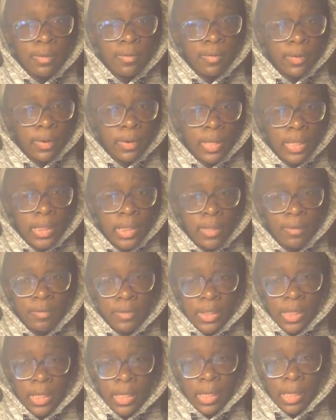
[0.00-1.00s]
very tough
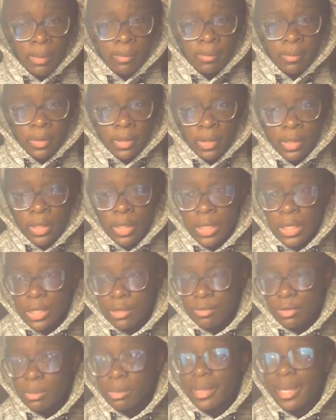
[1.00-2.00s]
time
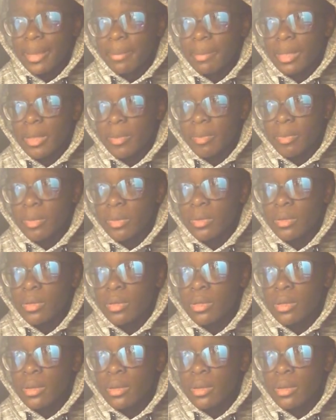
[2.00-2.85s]
for black people.